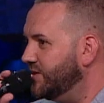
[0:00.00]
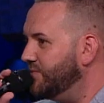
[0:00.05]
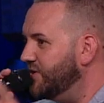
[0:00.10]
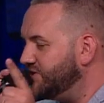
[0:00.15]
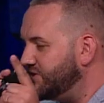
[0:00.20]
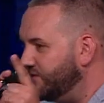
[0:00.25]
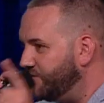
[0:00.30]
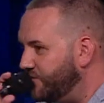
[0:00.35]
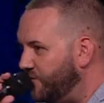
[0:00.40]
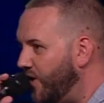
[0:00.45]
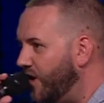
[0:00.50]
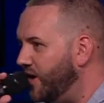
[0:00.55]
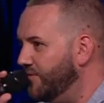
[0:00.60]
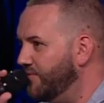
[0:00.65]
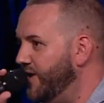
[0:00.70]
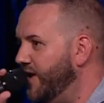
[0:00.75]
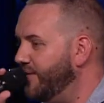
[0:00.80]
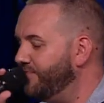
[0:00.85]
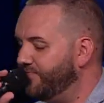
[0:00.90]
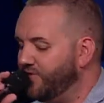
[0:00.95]
him is in front of
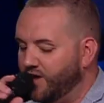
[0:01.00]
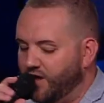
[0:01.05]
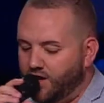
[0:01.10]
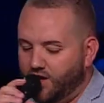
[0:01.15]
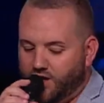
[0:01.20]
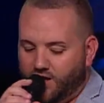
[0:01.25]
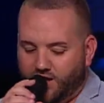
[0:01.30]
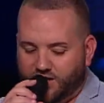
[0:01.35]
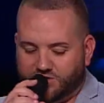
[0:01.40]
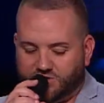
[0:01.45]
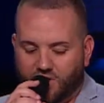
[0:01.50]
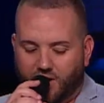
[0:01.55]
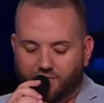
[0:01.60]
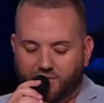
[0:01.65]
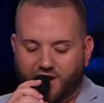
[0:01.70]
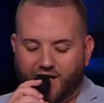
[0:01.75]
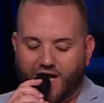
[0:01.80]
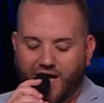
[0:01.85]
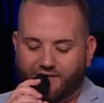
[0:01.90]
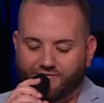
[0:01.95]
me. And so I'm
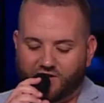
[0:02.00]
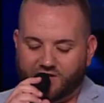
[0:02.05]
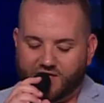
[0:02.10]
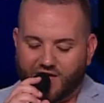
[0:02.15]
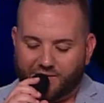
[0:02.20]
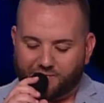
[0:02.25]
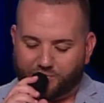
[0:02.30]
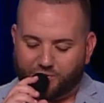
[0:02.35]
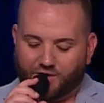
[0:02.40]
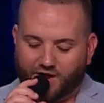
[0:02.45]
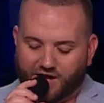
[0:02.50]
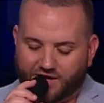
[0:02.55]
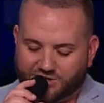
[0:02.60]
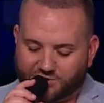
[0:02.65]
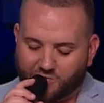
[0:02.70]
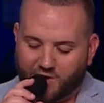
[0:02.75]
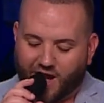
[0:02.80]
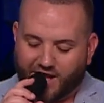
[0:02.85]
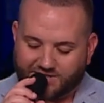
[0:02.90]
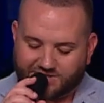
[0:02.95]
going to have a yet praise
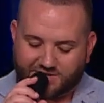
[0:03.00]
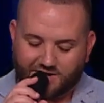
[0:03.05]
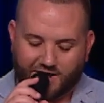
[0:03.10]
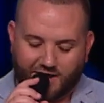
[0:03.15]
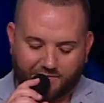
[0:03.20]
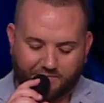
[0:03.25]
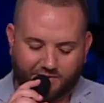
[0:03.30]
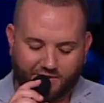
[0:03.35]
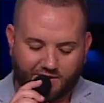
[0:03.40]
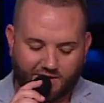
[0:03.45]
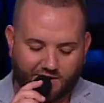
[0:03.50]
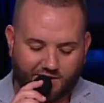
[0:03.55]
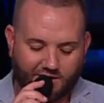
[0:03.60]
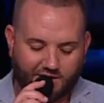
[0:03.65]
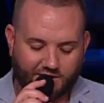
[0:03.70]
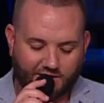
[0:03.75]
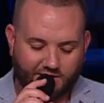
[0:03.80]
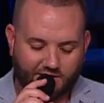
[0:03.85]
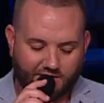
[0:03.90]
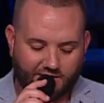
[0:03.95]
rise up,
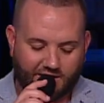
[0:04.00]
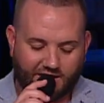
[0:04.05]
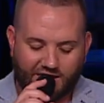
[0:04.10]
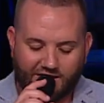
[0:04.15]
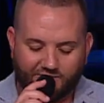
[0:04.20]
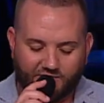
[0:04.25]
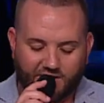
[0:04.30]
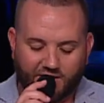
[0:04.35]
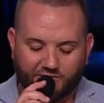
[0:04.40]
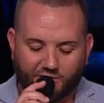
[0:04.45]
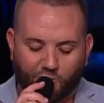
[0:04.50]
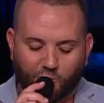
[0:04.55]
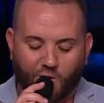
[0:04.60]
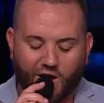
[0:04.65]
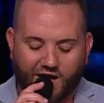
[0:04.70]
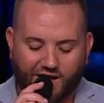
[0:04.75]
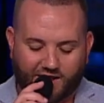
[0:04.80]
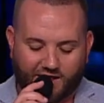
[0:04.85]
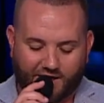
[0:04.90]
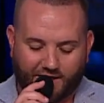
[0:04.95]
even in the
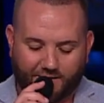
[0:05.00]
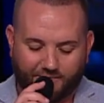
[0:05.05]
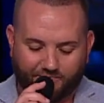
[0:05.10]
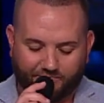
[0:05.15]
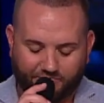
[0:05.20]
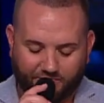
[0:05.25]
waiting.